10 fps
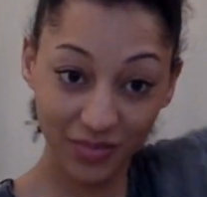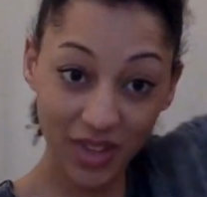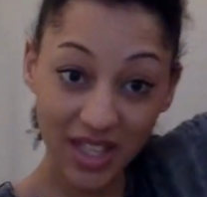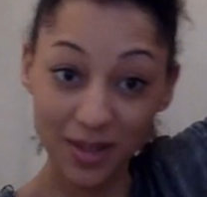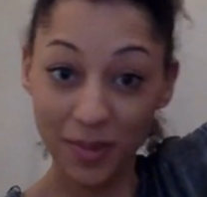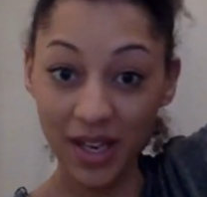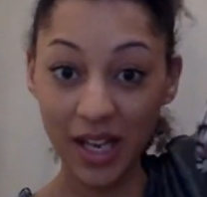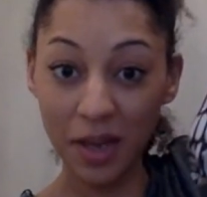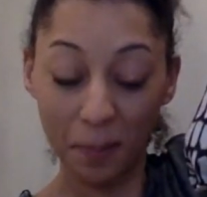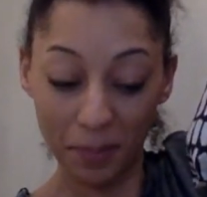this
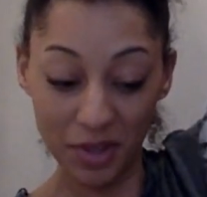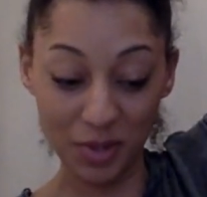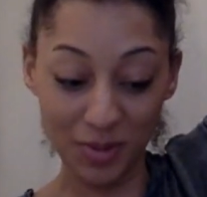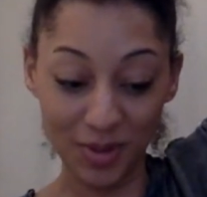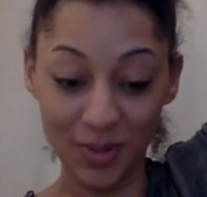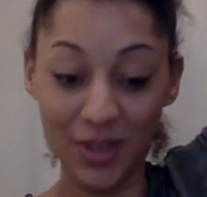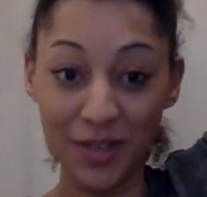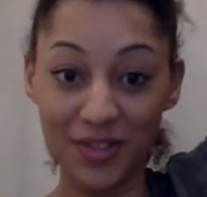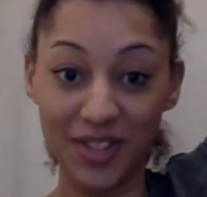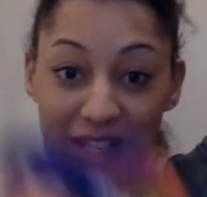many, plus what's all
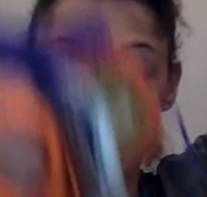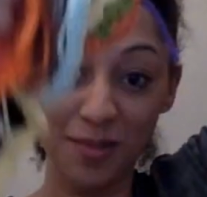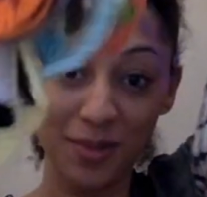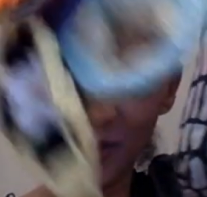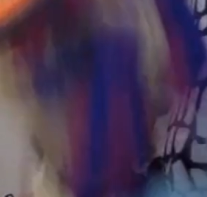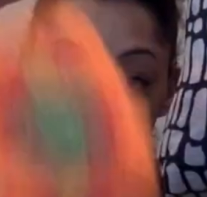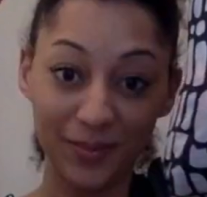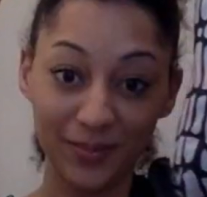over the table,